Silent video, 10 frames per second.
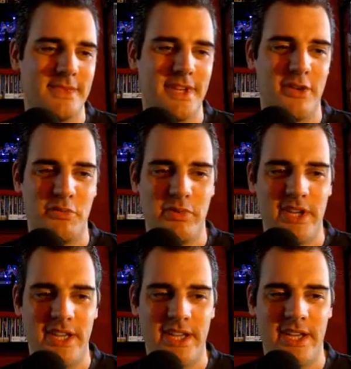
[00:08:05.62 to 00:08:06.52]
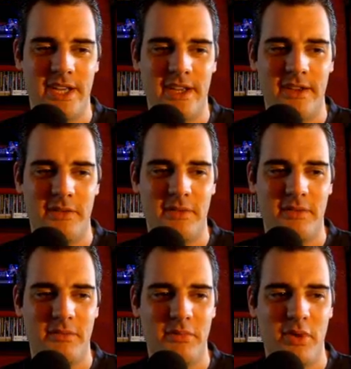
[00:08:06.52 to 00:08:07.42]
And I'll be
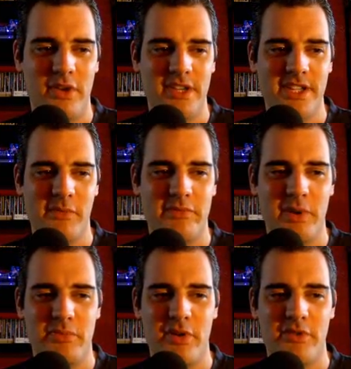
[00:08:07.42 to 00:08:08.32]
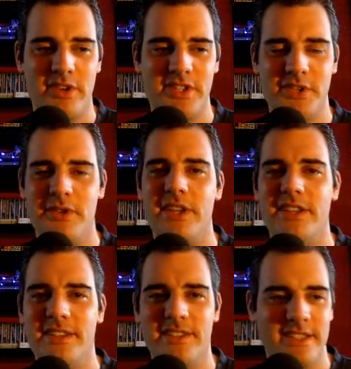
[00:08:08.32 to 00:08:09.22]
vlogging some of my progress to it
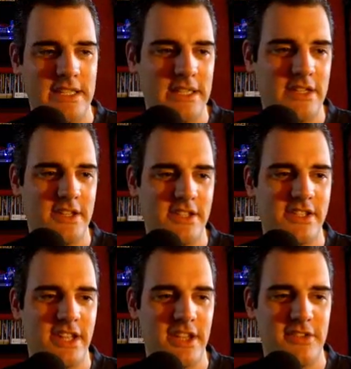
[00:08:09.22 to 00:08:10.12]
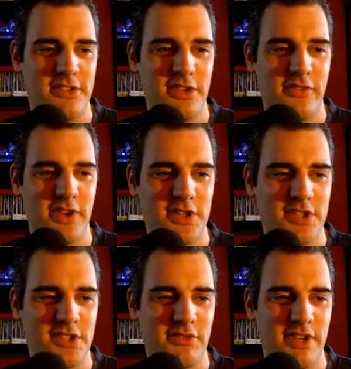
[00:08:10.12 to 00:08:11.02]
as new
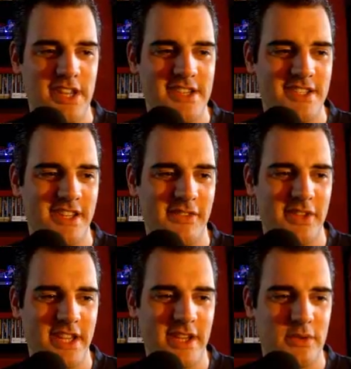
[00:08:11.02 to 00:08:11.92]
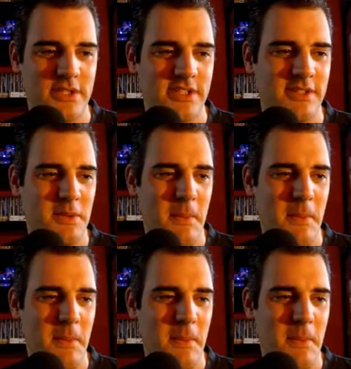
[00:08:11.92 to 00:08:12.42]
versions are released and everything else.